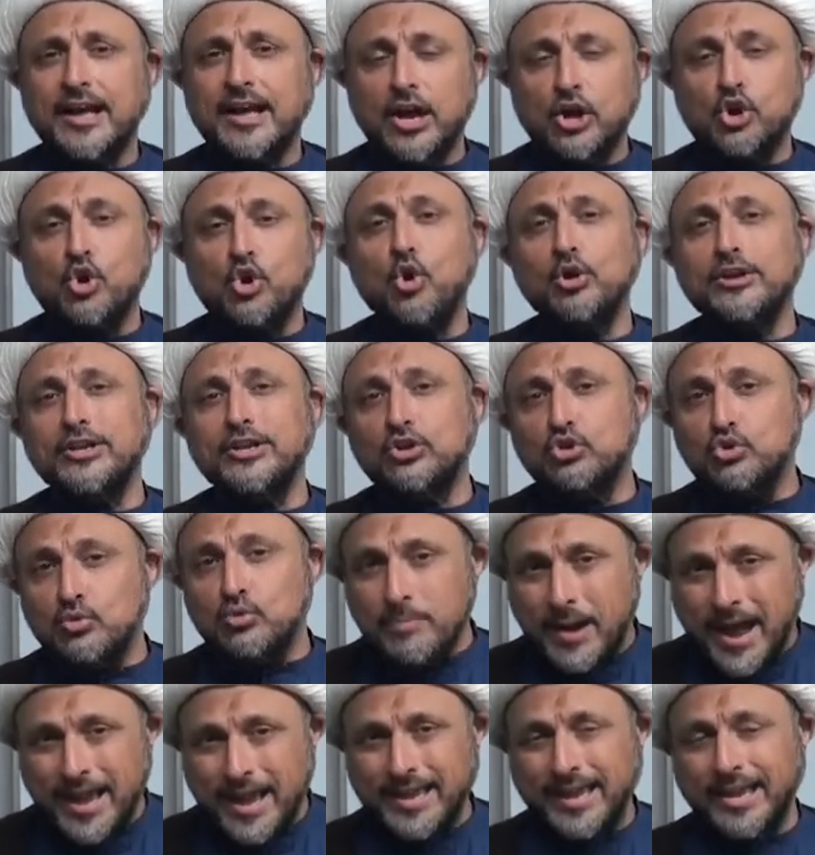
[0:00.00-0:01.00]
According to
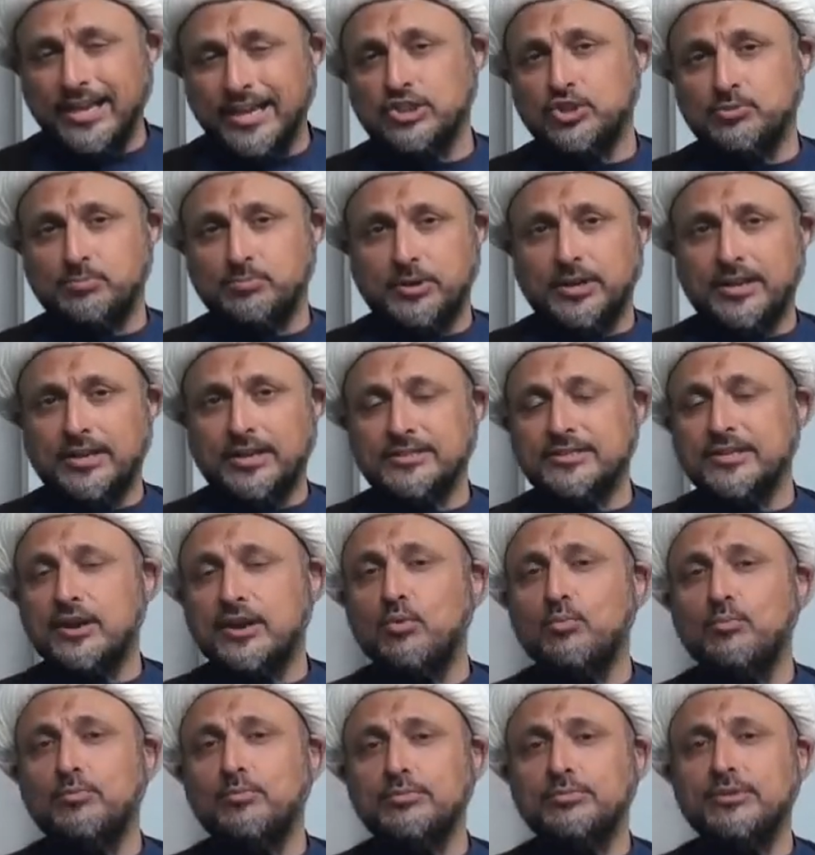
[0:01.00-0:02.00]
my experience,
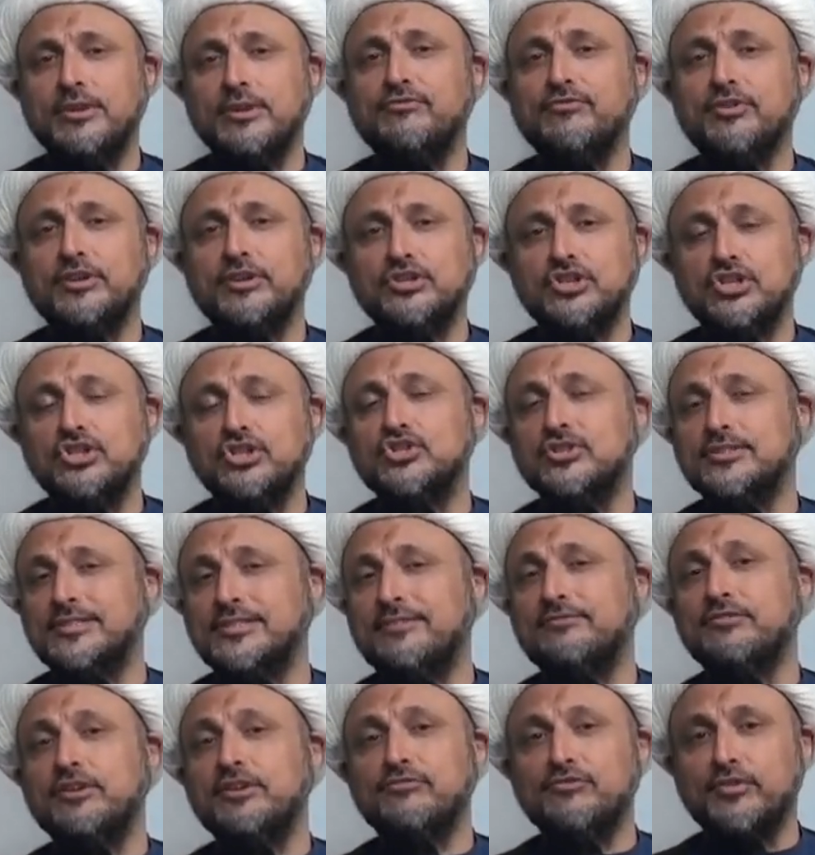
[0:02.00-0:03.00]
now different teachers
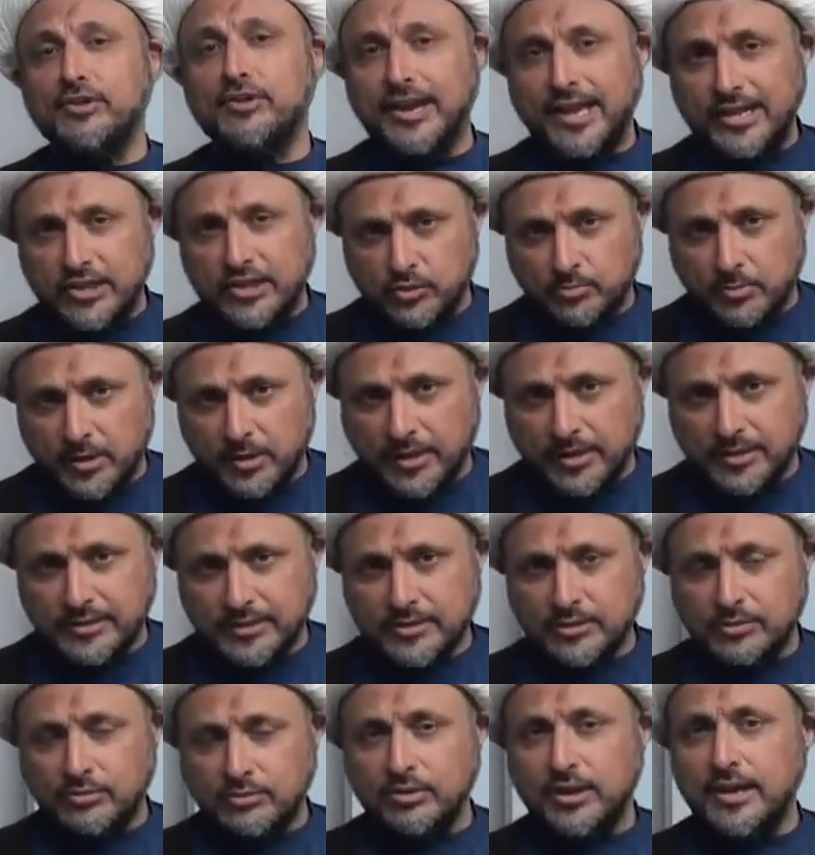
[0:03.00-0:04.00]
have different
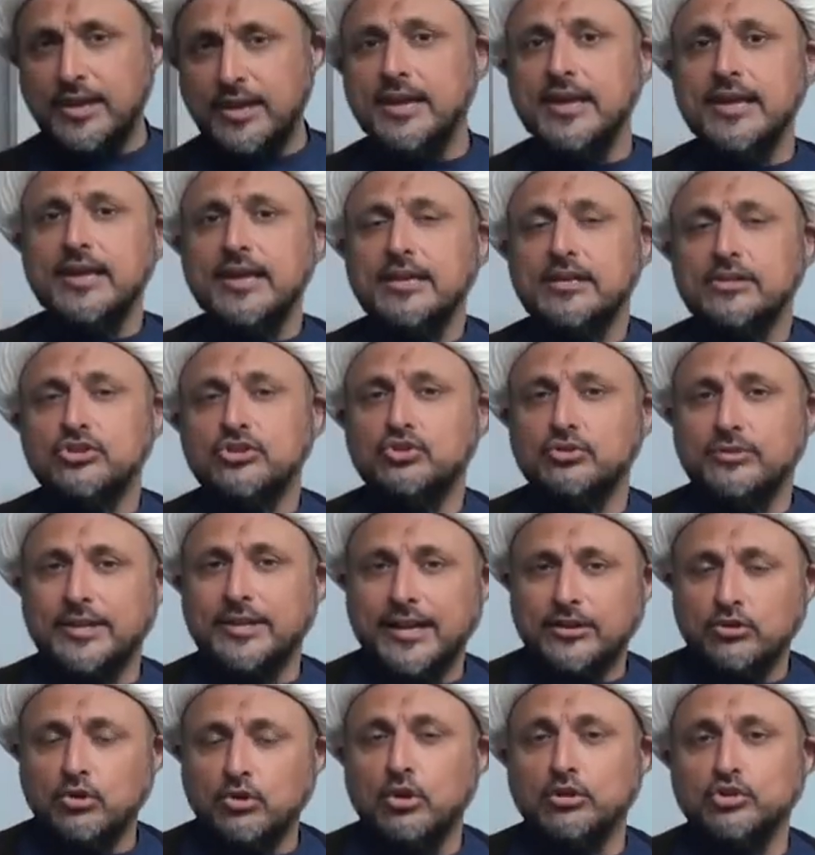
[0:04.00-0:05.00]
experience, okay? So
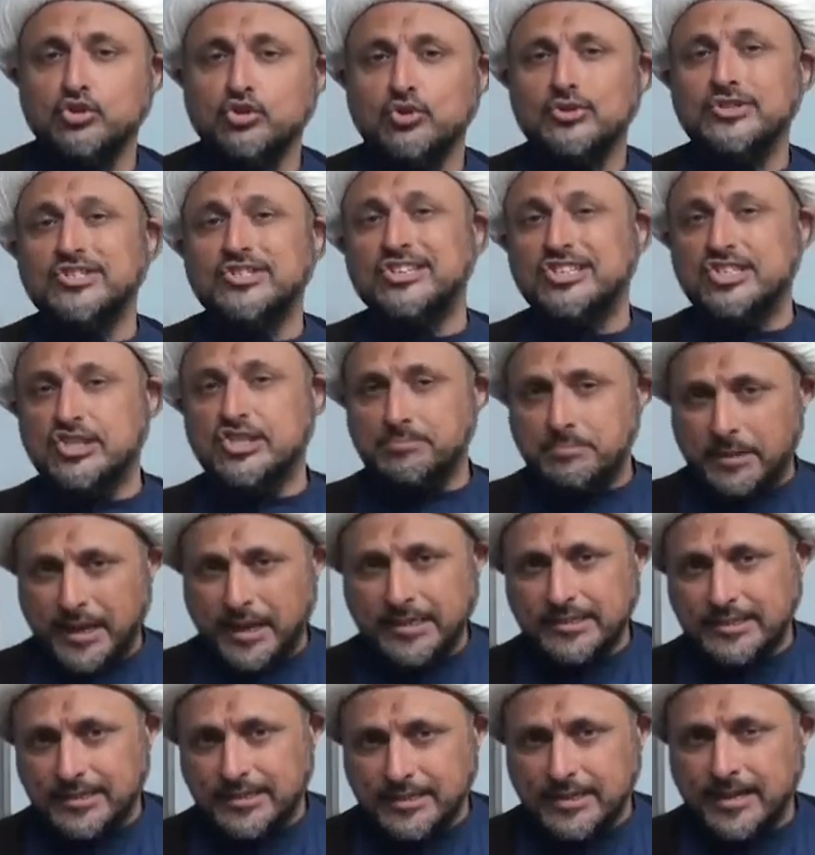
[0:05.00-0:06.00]
that also is
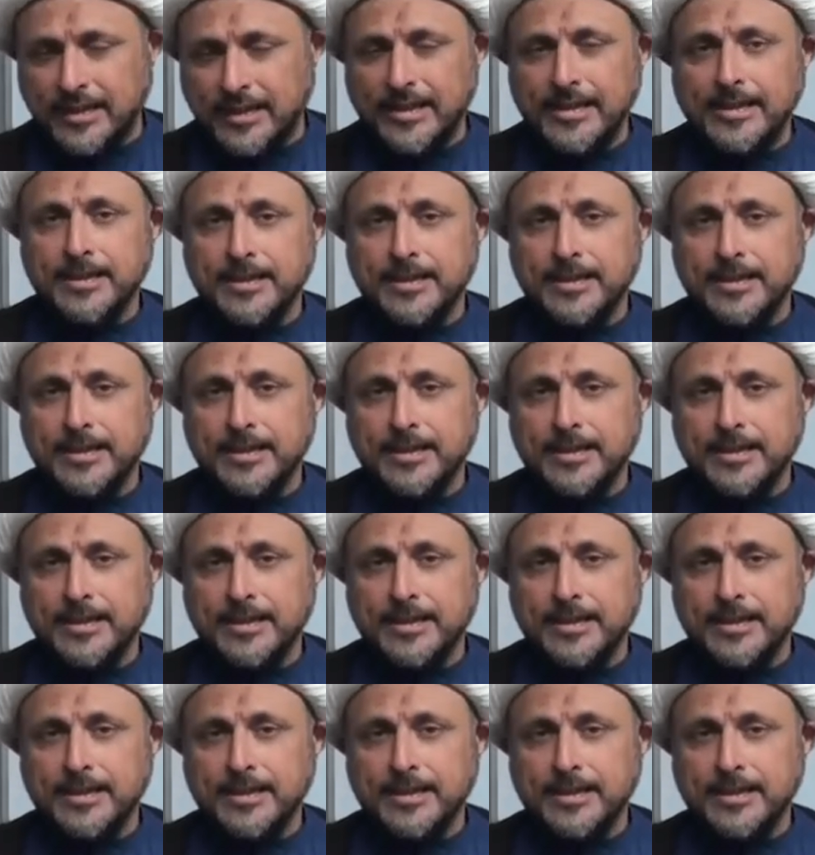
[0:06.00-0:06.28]
respected.